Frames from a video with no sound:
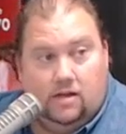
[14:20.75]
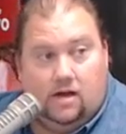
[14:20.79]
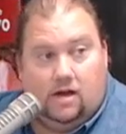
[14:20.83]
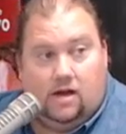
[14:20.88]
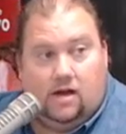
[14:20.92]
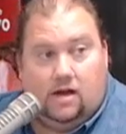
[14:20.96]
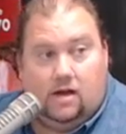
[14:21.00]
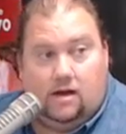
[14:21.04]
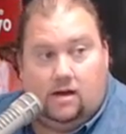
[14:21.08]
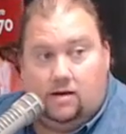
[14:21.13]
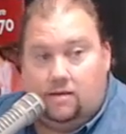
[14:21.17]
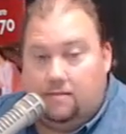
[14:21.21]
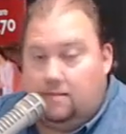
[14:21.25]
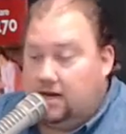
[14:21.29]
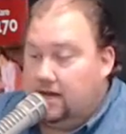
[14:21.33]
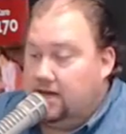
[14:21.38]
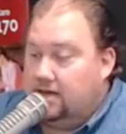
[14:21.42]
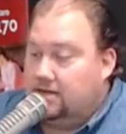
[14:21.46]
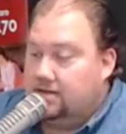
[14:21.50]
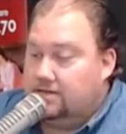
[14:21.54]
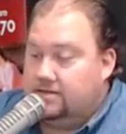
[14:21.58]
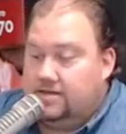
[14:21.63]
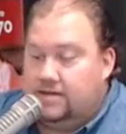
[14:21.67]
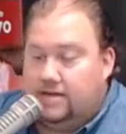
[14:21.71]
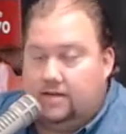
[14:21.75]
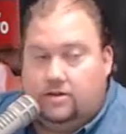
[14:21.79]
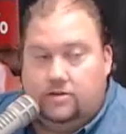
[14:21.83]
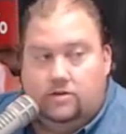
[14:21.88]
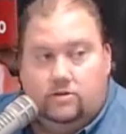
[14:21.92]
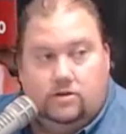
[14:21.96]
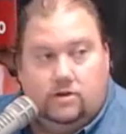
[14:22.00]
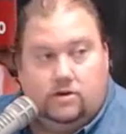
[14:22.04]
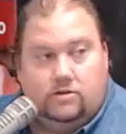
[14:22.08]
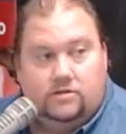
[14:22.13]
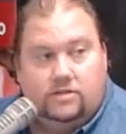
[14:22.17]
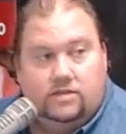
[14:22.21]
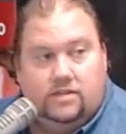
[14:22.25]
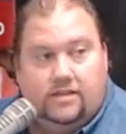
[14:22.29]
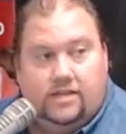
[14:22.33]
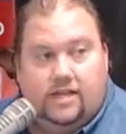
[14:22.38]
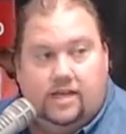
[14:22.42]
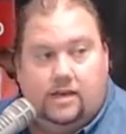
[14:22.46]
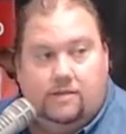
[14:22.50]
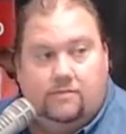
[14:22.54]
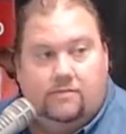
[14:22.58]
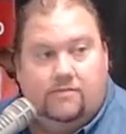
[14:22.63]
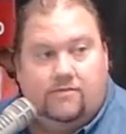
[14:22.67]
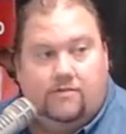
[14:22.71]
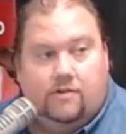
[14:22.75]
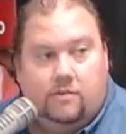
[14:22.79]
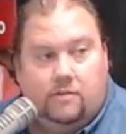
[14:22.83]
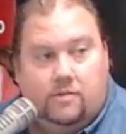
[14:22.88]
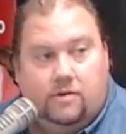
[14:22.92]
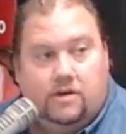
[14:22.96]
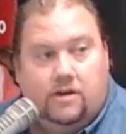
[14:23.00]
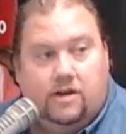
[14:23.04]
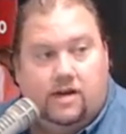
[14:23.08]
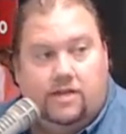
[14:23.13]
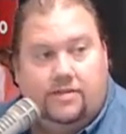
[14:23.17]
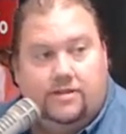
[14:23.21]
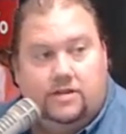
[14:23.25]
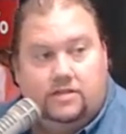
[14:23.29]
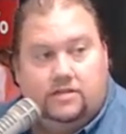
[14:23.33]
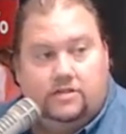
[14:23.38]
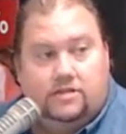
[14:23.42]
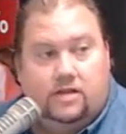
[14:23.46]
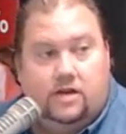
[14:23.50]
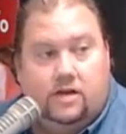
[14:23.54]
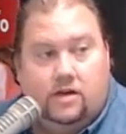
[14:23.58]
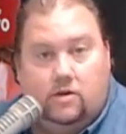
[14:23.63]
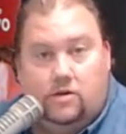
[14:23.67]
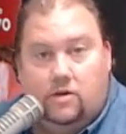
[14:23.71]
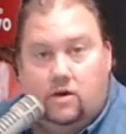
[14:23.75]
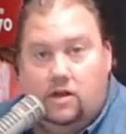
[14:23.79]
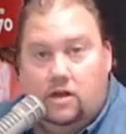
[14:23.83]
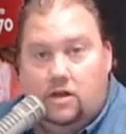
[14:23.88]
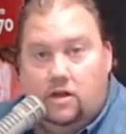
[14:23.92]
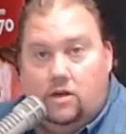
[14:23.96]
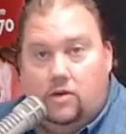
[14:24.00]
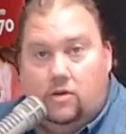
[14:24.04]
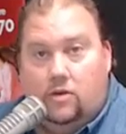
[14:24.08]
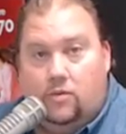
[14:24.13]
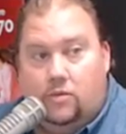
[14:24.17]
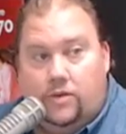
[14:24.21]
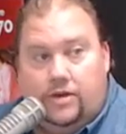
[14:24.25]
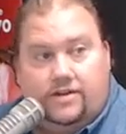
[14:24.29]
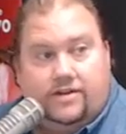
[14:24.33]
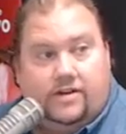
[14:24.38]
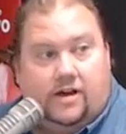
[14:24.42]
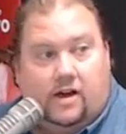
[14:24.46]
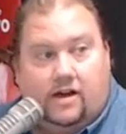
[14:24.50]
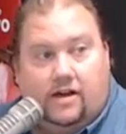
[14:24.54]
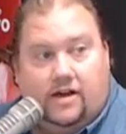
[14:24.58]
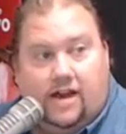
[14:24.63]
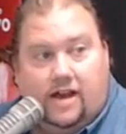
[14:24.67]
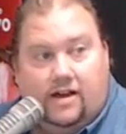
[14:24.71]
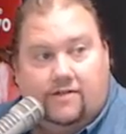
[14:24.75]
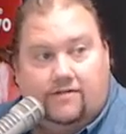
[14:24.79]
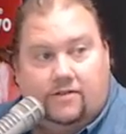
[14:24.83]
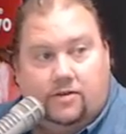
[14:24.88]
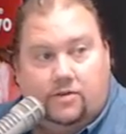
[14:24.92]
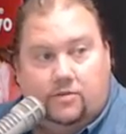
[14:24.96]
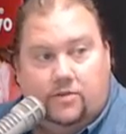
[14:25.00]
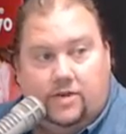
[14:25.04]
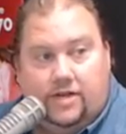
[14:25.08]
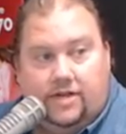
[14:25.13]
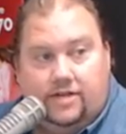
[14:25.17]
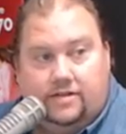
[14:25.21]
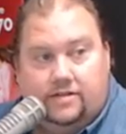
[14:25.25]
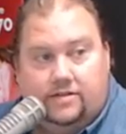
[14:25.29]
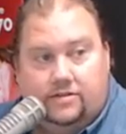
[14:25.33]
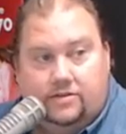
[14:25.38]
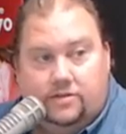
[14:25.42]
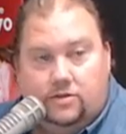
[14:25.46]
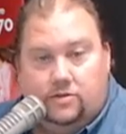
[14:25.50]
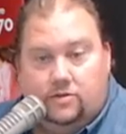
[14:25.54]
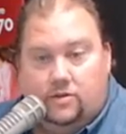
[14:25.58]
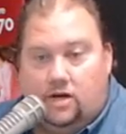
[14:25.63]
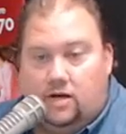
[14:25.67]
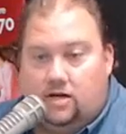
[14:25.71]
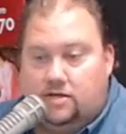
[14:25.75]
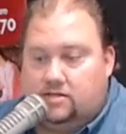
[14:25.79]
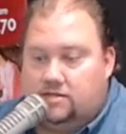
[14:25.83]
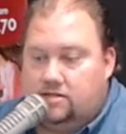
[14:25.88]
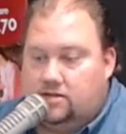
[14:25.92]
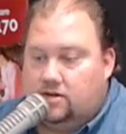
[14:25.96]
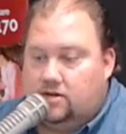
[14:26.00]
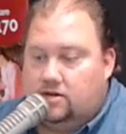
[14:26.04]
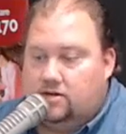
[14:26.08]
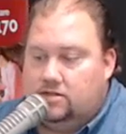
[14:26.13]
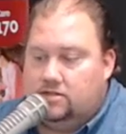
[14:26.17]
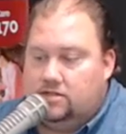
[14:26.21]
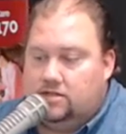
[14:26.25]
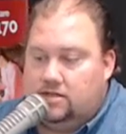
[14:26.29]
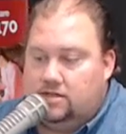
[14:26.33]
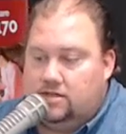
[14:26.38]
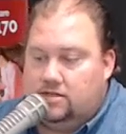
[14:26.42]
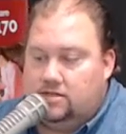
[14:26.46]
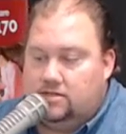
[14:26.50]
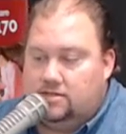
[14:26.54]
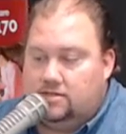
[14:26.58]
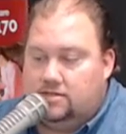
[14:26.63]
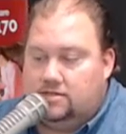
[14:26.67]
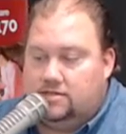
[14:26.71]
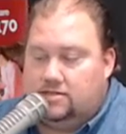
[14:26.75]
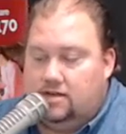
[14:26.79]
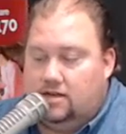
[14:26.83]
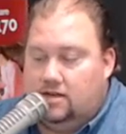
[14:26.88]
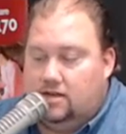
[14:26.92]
I got to say kudos to them for putting on this show where we talk every week to surgeons,